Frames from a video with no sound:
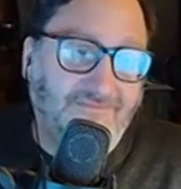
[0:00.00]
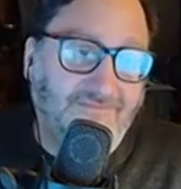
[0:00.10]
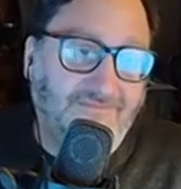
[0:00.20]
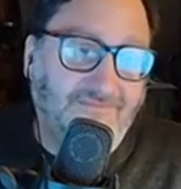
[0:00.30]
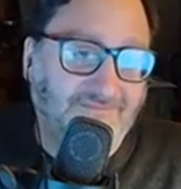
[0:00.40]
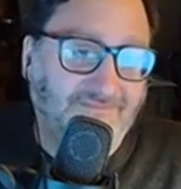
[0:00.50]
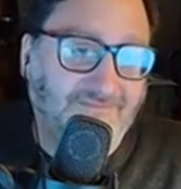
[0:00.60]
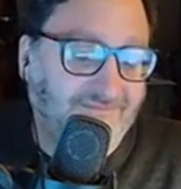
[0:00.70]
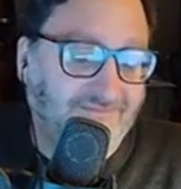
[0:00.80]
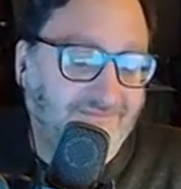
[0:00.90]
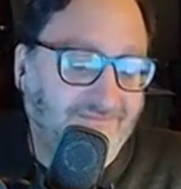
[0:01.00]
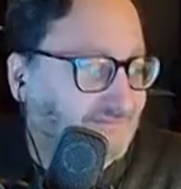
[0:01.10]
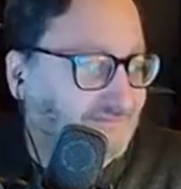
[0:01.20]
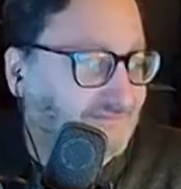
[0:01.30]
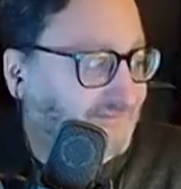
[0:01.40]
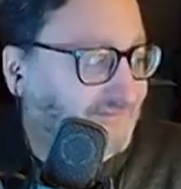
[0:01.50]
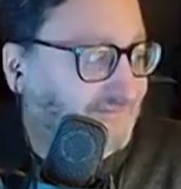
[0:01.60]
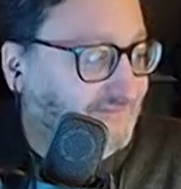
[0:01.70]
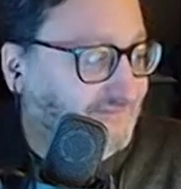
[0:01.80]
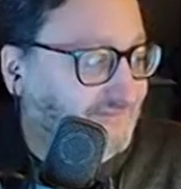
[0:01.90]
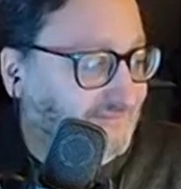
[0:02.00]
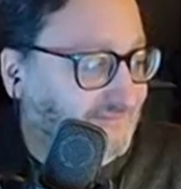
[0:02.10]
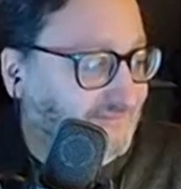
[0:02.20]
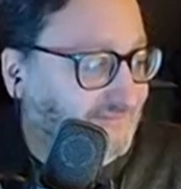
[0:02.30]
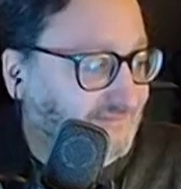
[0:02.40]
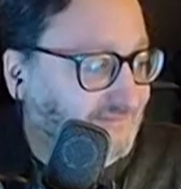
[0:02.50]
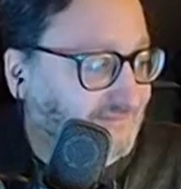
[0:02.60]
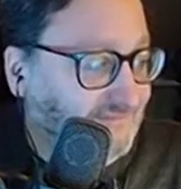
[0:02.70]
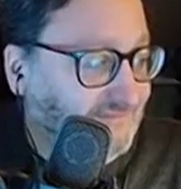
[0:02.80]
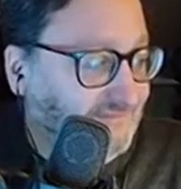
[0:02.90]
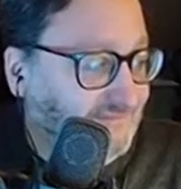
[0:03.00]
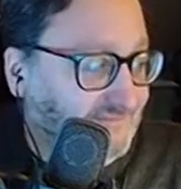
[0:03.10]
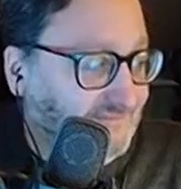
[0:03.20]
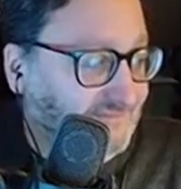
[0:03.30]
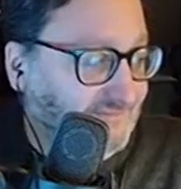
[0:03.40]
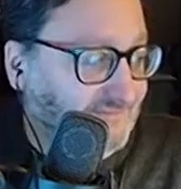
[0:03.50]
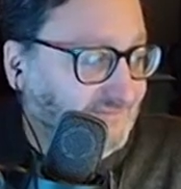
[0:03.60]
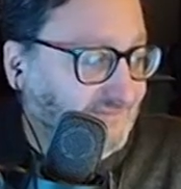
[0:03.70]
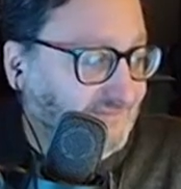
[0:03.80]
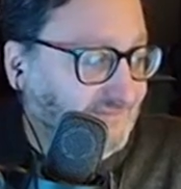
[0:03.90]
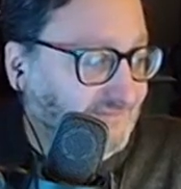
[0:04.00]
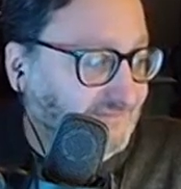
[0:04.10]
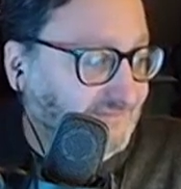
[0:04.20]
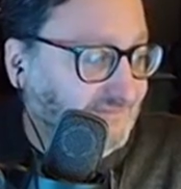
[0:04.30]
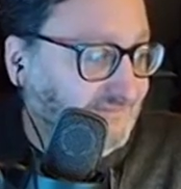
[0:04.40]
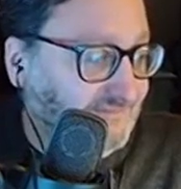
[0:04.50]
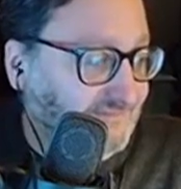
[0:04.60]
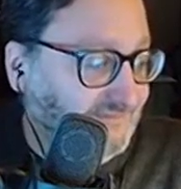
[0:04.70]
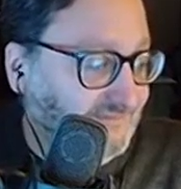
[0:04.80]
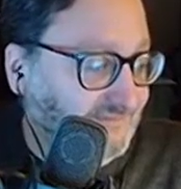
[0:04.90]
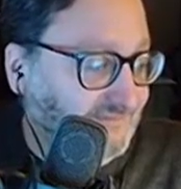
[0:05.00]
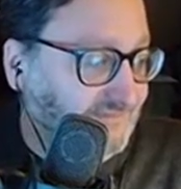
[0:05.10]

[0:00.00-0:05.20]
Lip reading: The person shown says nothing.